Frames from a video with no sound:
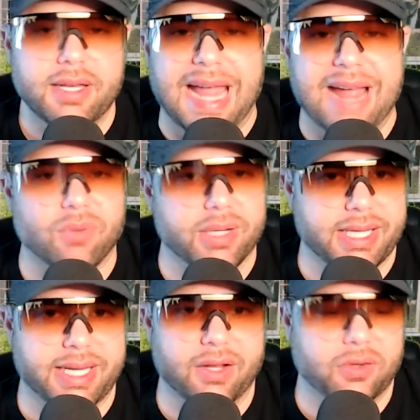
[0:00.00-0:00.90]

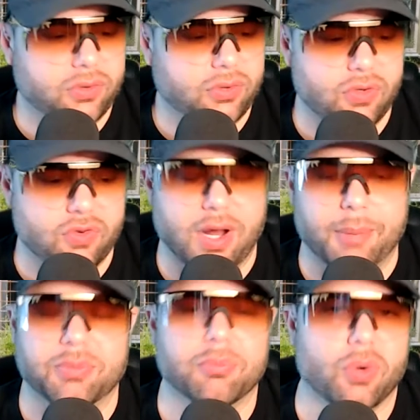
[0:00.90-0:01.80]
everything else
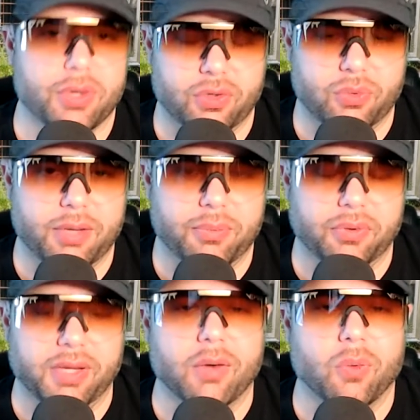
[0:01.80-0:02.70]
drops more than
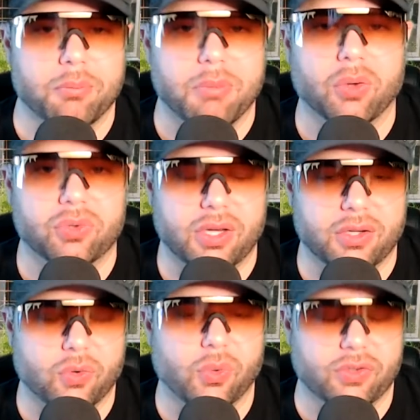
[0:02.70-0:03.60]
20%, or most other
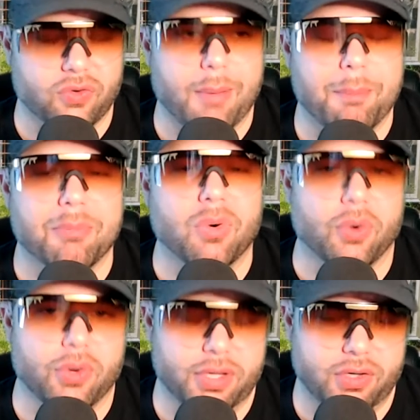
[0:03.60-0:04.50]
coins drop
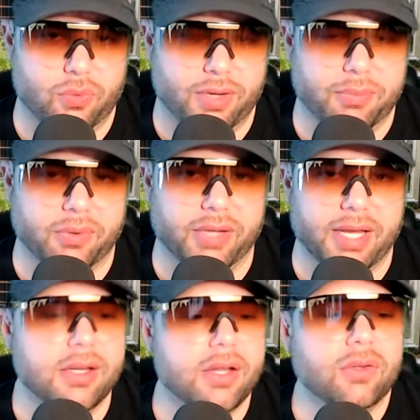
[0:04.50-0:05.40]
more than 20%.
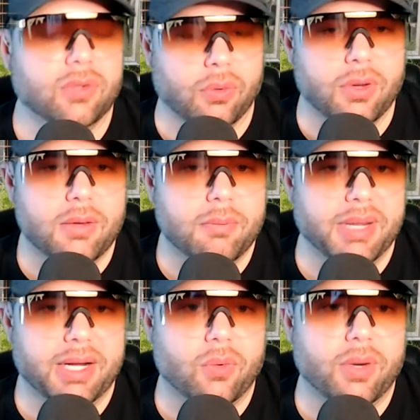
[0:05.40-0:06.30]
So
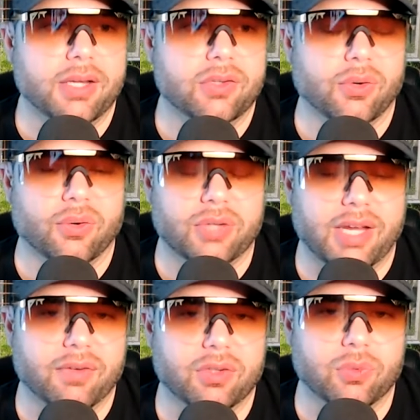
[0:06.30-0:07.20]
Bitcoin is your
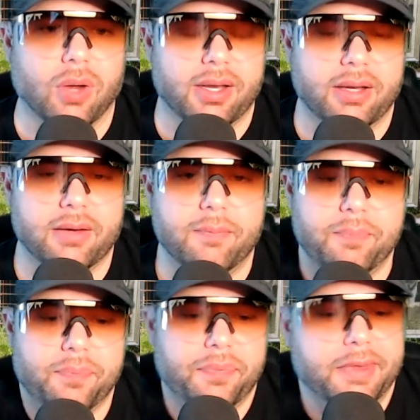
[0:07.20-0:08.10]
safest one.
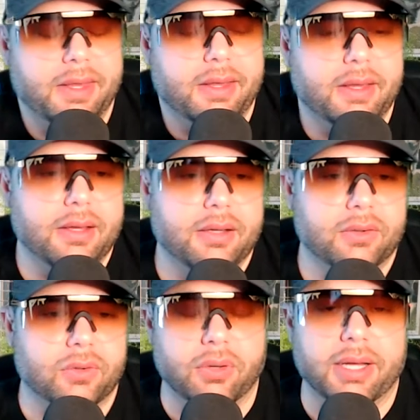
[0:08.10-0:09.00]

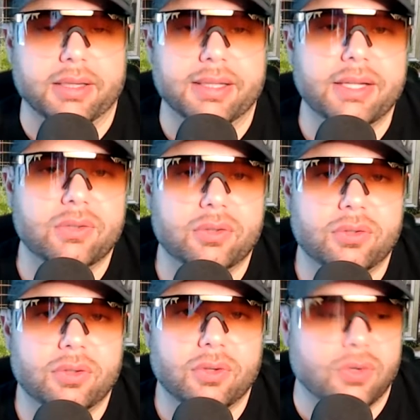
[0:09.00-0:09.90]
So at
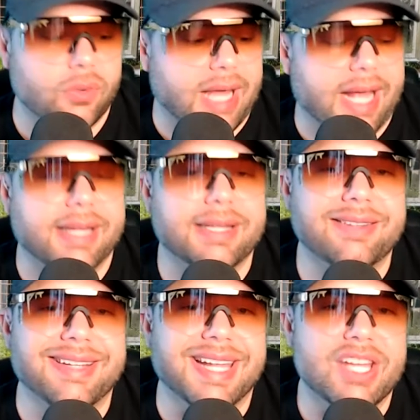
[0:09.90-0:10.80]
least do that. At
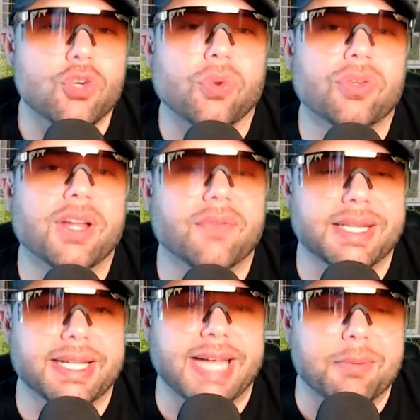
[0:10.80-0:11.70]
least get yourself in
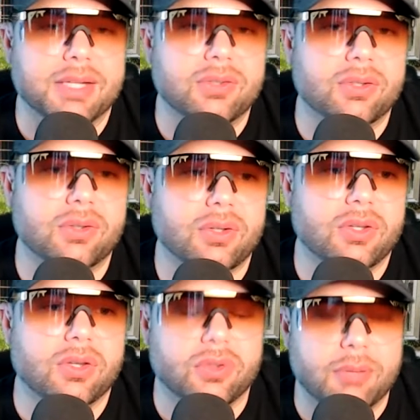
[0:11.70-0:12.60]
the game. This is
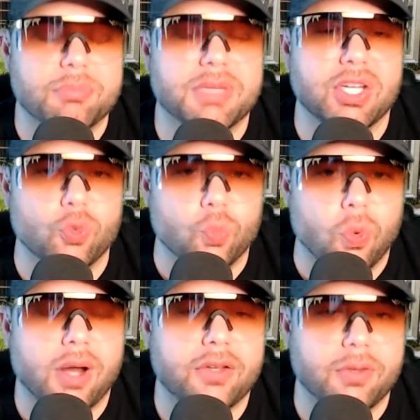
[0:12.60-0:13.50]
something you
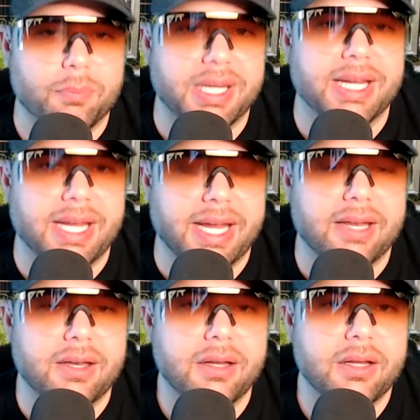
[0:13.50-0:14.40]
want to be in